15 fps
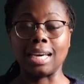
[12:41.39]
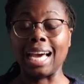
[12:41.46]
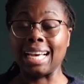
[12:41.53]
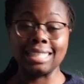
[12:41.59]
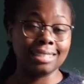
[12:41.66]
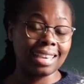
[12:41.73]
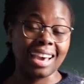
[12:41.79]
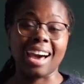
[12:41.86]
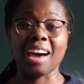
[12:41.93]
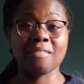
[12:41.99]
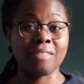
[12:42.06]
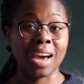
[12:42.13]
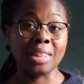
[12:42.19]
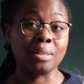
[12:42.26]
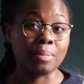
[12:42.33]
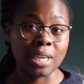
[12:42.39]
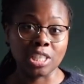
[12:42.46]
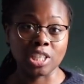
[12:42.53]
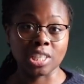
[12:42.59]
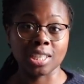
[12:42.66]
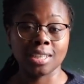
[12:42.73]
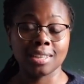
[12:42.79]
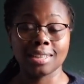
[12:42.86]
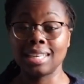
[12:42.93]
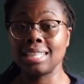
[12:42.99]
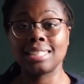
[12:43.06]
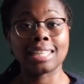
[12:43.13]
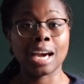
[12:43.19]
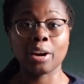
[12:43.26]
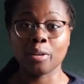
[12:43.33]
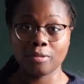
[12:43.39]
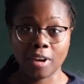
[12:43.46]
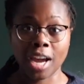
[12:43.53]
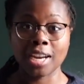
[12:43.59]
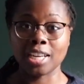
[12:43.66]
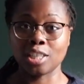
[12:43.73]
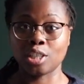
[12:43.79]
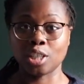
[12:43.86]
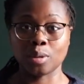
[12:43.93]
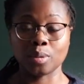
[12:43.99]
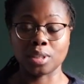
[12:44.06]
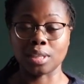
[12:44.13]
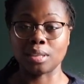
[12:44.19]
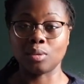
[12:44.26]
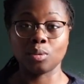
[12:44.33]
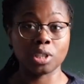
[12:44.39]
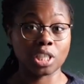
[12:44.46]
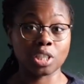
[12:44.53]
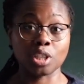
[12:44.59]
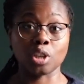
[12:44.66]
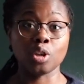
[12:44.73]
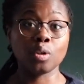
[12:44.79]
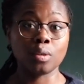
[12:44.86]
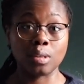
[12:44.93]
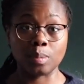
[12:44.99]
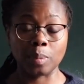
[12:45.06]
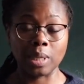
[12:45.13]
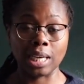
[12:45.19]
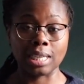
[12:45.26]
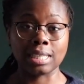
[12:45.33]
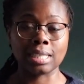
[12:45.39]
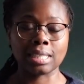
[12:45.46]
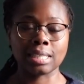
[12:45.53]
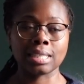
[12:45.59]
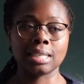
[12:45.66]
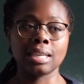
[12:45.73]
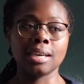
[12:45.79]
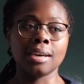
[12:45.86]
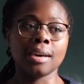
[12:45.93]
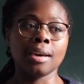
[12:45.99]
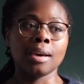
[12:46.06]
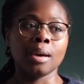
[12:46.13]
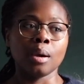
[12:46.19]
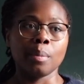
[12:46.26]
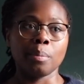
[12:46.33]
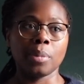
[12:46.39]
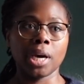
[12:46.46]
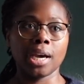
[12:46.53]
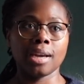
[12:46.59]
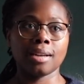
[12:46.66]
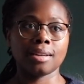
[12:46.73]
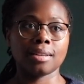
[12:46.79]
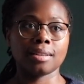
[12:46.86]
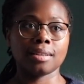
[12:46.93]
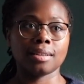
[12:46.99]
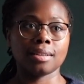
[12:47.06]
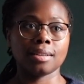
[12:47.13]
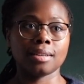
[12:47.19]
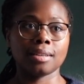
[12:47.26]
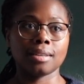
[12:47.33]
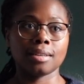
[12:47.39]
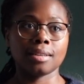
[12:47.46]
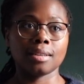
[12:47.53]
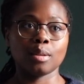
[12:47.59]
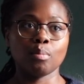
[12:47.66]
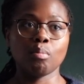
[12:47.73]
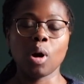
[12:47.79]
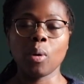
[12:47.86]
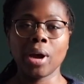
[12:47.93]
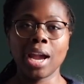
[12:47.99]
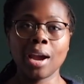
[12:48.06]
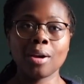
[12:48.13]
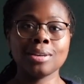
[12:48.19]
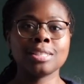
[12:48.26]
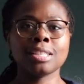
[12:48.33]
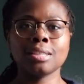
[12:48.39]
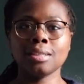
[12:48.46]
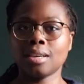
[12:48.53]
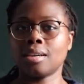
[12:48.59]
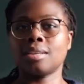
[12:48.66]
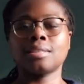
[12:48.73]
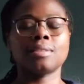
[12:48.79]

I find them itchy. This I don't find itchy, which is a huge plus. But mohair is a look.